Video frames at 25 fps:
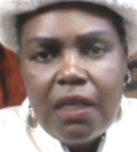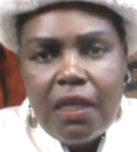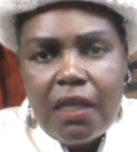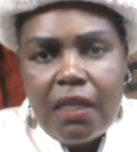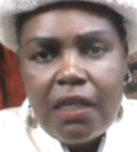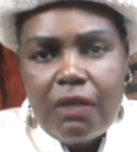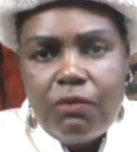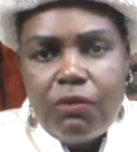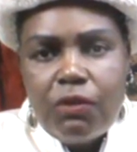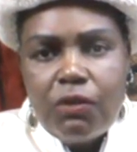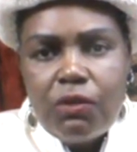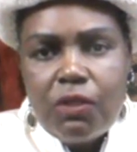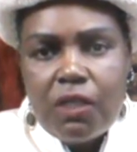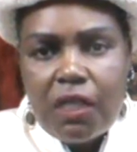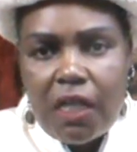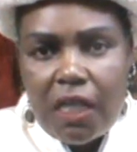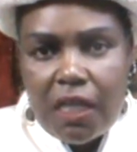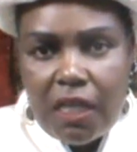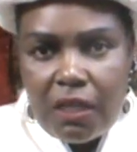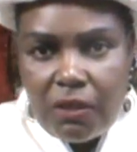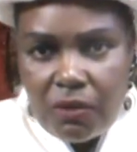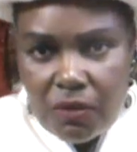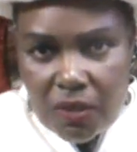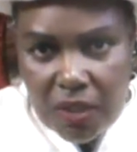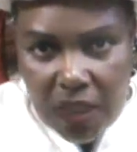And we would
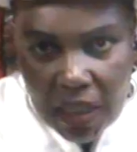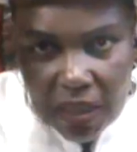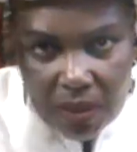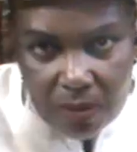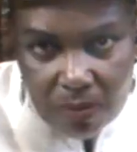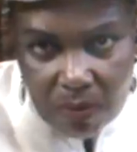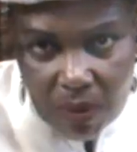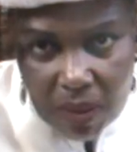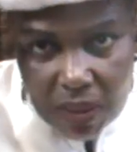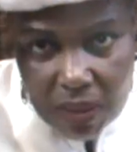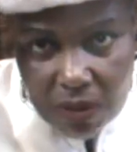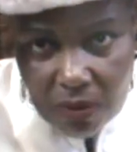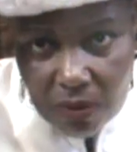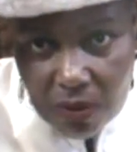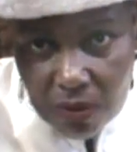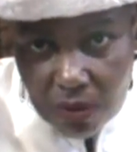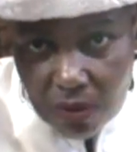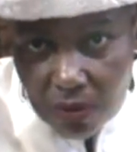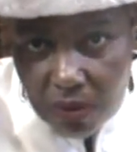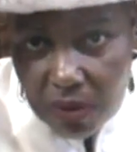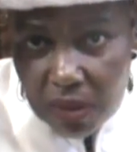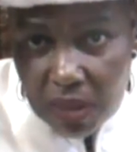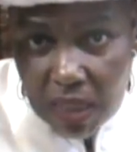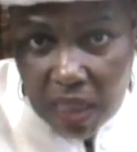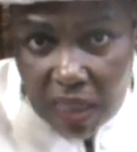rather use that money on
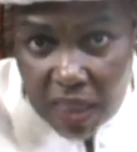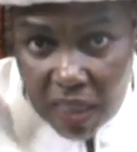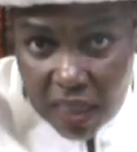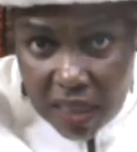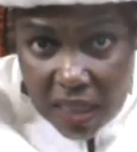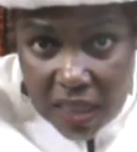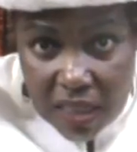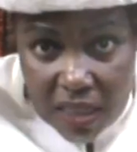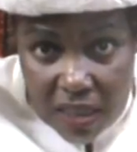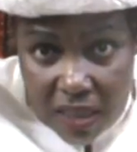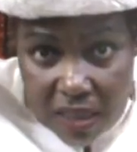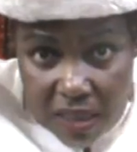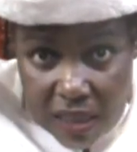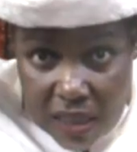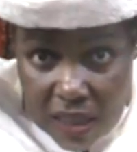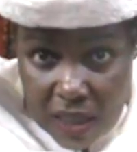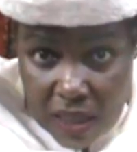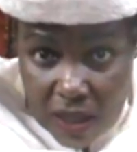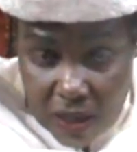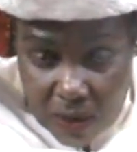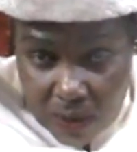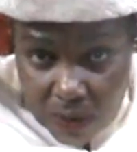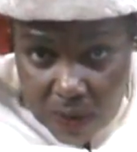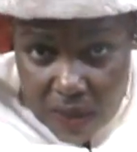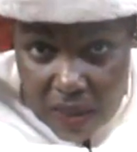those other things,
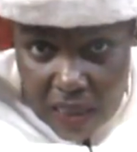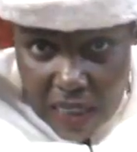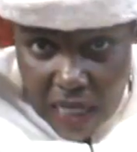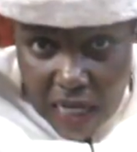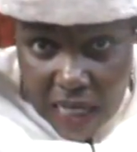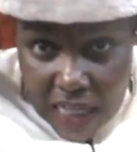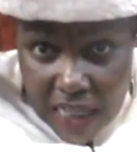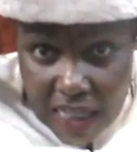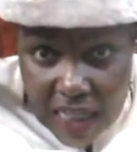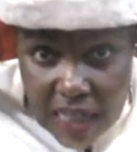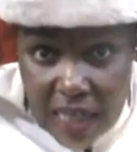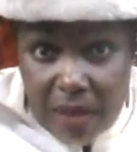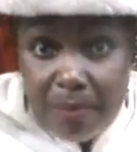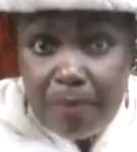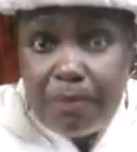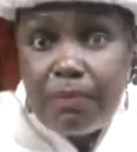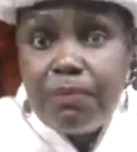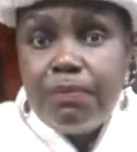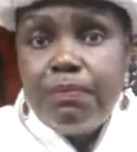which are there.